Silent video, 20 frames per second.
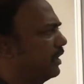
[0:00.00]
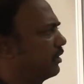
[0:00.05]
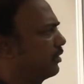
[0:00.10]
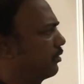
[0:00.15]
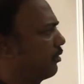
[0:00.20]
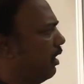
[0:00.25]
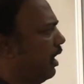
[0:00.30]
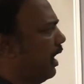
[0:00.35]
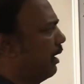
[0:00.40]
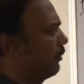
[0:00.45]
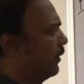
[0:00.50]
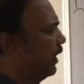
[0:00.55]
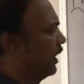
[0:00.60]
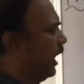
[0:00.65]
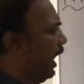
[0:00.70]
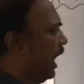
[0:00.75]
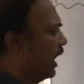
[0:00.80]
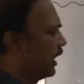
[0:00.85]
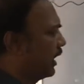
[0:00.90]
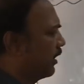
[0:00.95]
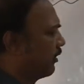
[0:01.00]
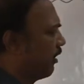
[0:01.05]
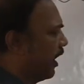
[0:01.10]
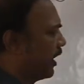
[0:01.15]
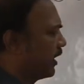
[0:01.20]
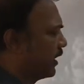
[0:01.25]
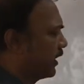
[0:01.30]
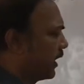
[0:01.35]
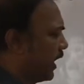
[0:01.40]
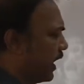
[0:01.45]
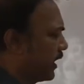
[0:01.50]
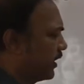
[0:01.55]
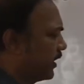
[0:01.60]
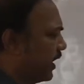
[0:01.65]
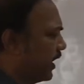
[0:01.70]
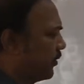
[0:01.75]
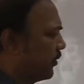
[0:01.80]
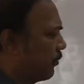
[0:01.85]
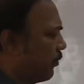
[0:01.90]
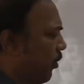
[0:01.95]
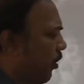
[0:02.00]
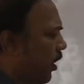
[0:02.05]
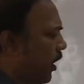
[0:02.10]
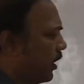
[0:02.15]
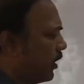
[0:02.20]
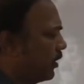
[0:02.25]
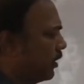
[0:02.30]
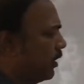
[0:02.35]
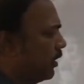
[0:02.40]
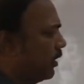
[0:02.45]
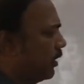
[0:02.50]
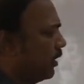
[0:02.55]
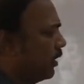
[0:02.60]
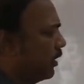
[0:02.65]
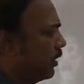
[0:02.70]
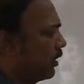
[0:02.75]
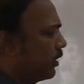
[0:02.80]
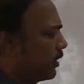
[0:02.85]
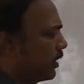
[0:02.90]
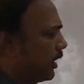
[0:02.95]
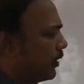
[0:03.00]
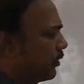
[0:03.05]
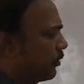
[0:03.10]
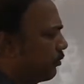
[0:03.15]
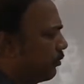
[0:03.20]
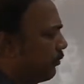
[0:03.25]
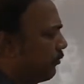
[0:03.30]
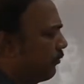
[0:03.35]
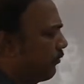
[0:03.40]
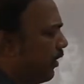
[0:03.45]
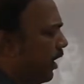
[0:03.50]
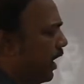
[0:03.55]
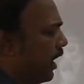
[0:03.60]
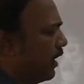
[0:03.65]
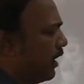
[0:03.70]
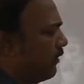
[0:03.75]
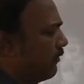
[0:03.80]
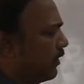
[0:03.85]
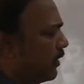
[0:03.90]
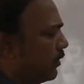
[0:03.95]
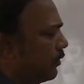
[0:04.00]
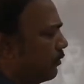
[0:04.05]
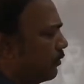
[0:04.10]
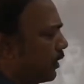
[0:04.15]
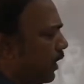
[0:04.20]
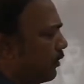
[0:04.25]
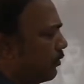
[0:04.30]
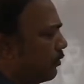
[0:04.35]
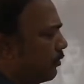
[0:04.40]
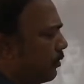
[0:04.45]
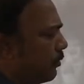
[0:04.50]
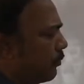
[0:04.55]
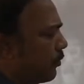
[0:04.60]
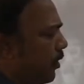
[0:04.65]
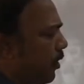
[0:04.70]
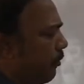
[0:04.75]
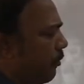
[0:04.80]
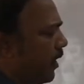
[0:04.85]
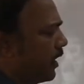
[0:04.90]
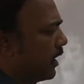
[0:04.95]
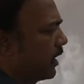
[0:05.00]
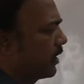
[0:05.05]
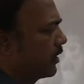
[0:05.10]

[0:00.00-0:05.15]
So I can write it as 6.625 into 10 to the power minus